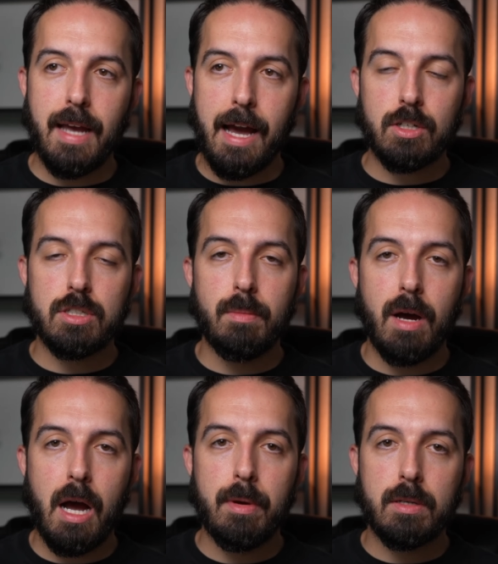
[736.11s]
actually,
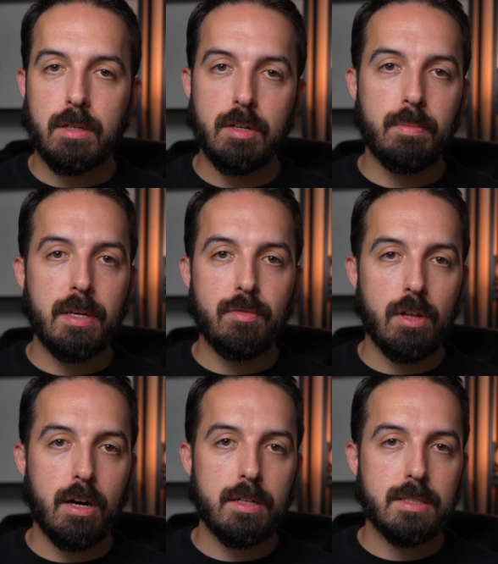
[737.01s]
Muhammad could be
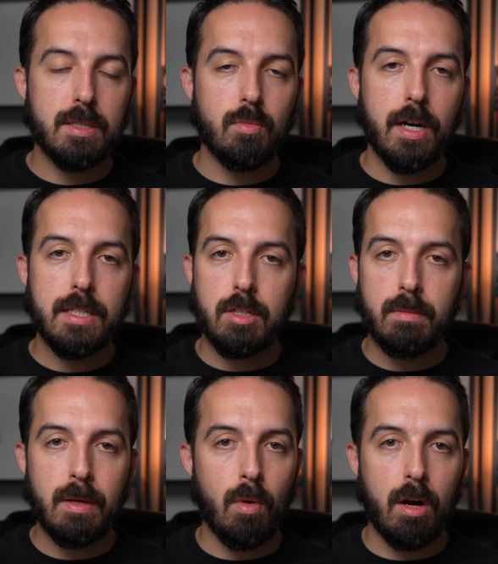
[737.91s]
flawed in some ways,
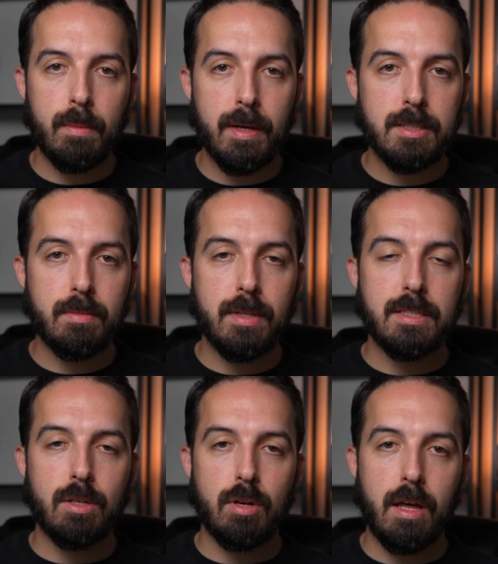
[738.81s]
could be wrong about some
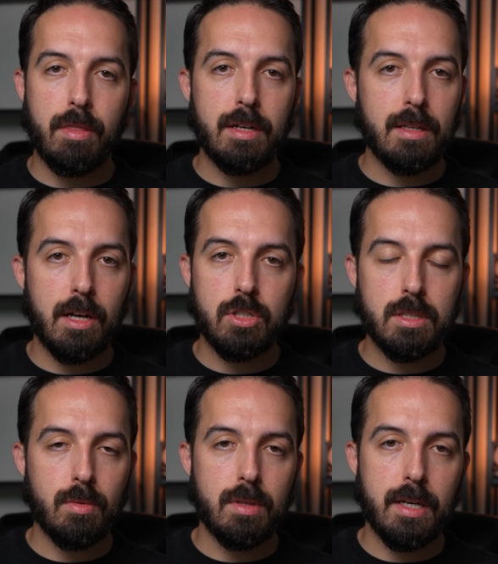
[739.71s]
things that are not
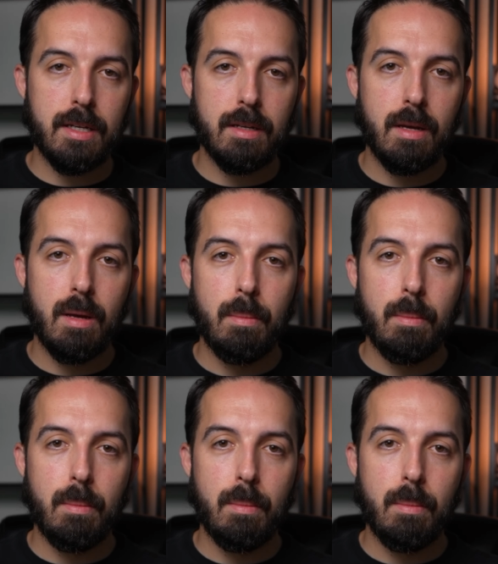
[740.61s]
theologically related,